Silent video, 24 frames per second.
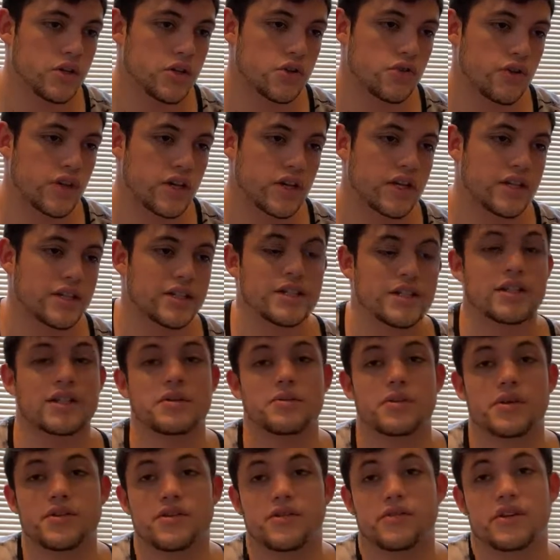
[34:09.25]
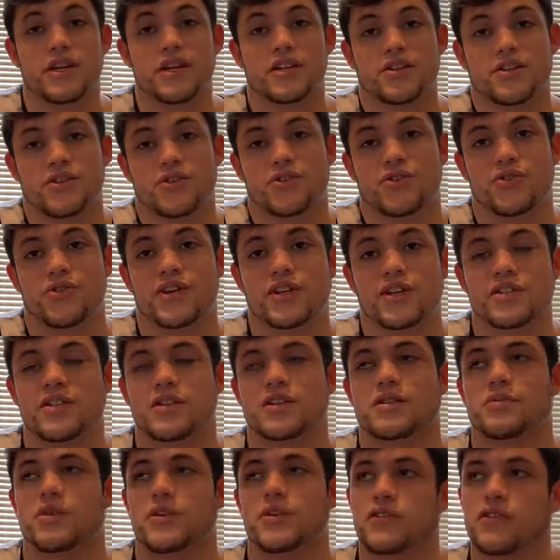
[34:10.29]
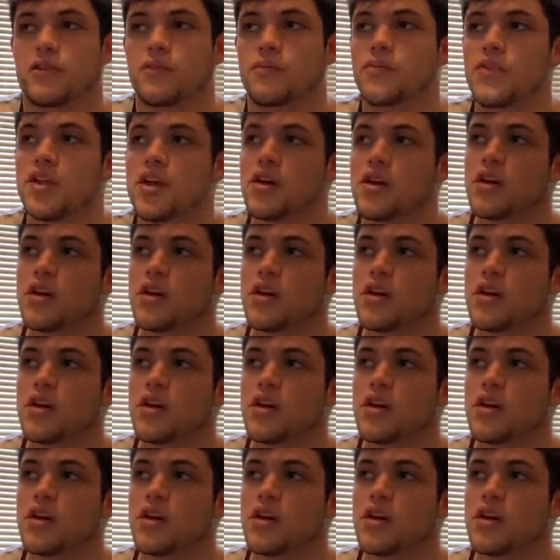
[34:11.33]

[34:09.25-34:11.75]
Schrick is expensive. Yes, Schrick is expensive.